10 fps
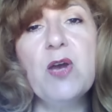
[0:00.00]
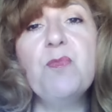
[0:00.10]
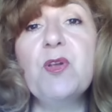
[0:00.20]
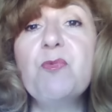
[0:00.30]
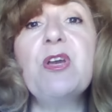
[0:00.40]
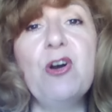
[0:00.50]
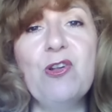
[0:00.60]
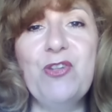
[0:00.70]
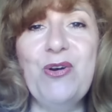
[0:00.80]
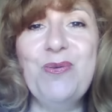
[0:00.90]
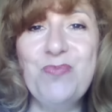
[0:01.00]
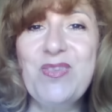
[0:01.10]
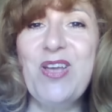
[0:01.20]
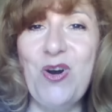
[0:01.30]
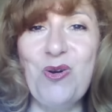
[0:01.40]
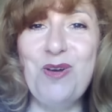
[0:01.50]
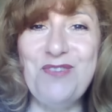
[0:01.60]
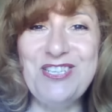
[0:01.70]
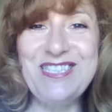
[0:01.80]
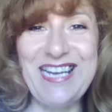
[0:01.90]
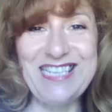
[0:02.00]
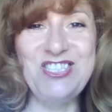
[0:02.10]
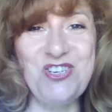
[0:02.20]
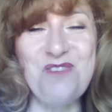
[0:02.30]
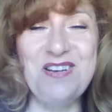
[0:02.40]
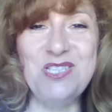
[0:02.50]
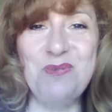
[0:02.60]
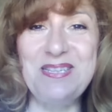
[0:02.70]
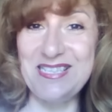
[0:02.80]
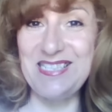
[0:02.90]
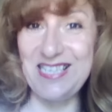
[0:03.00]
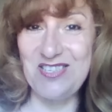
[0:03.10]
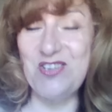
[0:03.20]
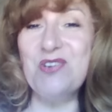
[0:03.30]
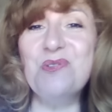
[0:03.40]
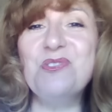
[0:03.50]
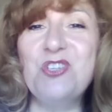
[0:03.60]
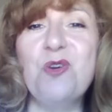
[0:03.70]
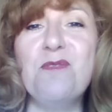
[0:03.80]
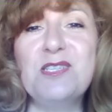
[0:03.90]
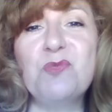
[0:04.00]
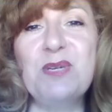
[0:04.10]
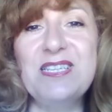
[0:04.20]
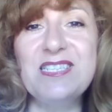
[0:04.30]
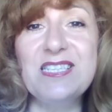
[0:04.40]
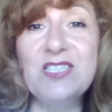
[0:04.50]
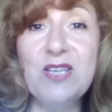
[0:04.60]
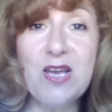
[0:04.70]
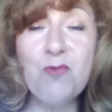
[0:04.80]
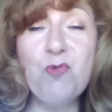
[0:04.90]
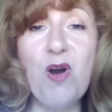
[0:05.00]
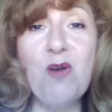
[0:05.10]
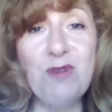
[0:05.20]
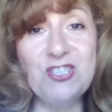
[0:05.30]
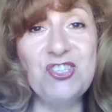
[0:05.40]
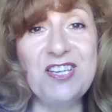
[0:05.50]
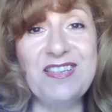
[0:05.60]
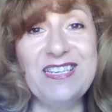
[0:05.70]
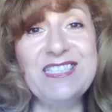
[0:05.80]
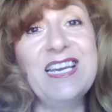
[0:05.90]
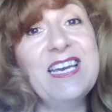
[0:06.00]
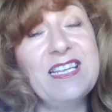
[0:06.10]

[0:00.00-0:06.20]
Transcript: But we all know, all of us, ex-Jehovah's Witnesses and you, Jehovah's Witnesses who are watching this,